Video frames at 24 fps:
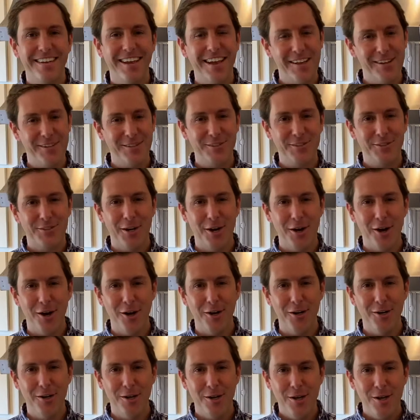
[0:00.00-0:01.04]
Hey, it's
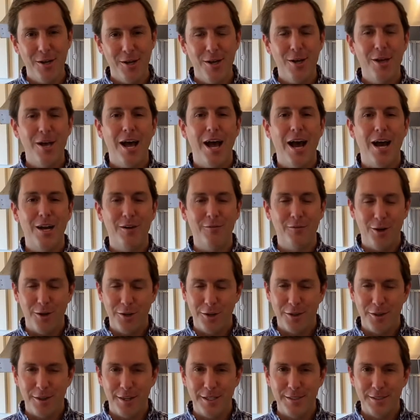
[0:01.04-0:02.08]
JR. Out of all
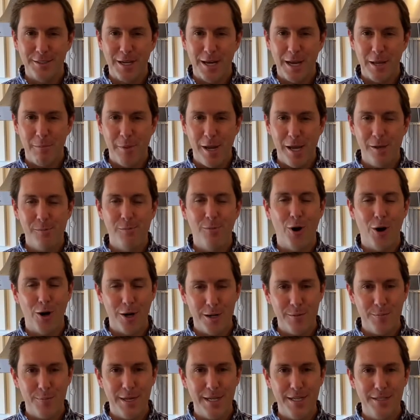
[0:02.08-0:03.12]
the things that I make,
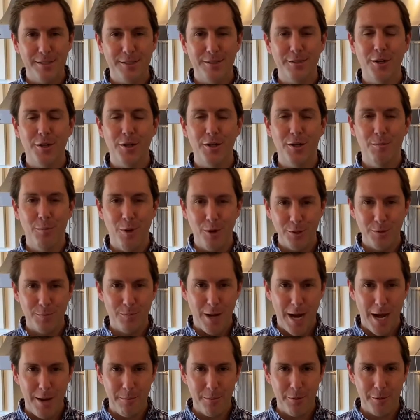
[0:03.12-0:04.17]
party pizzas are the most
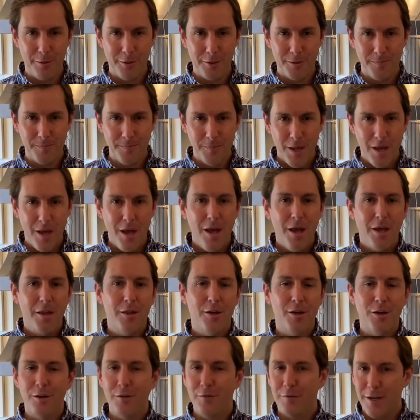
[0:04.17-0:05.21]
popular.
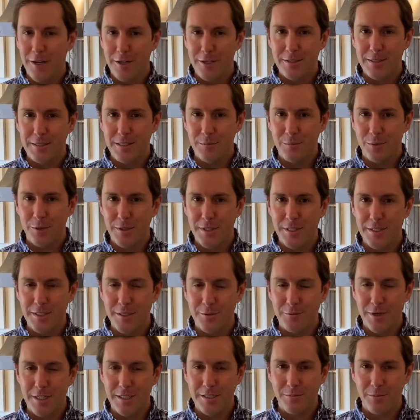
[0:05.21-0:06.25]
They're a very simple,
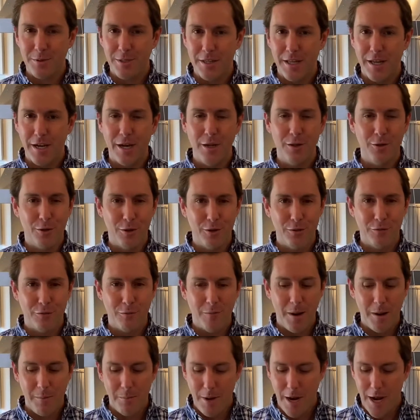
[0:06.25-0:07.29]
easy recipe that I learned
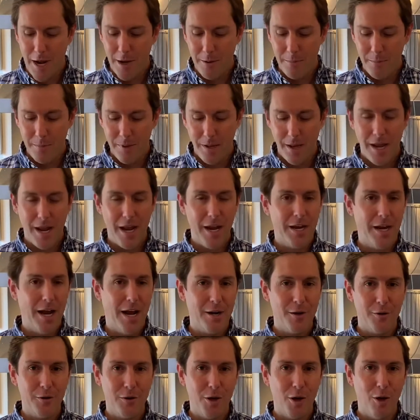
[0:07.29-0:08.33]
from my mom, and
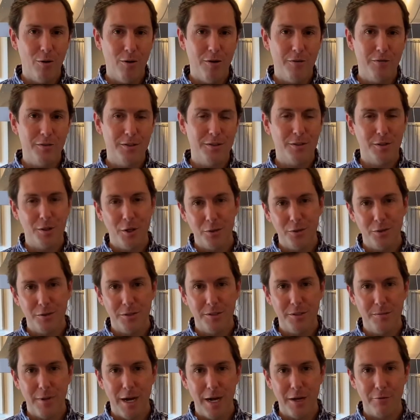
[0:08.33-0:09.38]
I don't know if it's local
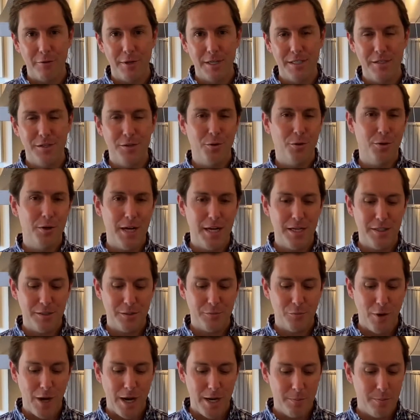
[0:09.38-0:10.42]
to my region or
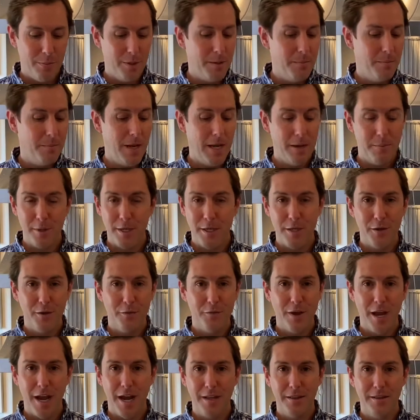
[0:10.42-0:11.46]
nationwide, but maybe
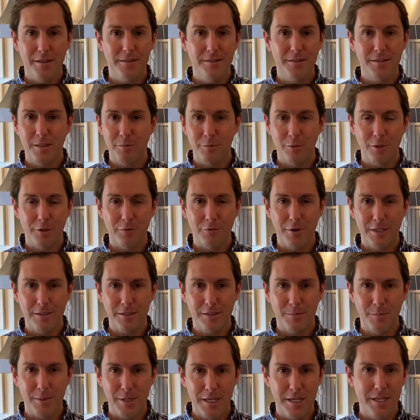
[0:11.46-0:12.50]
you've had this similar
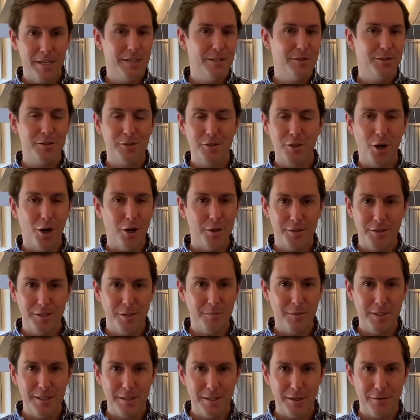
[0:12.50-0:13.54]
recipe. It's just called
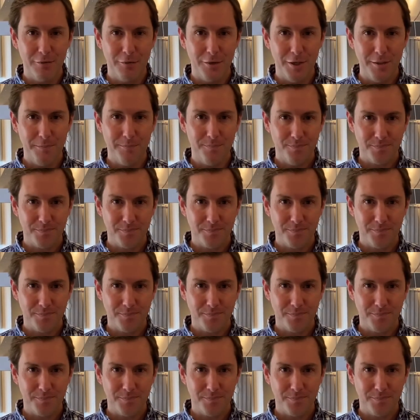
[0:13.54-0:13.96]
something different.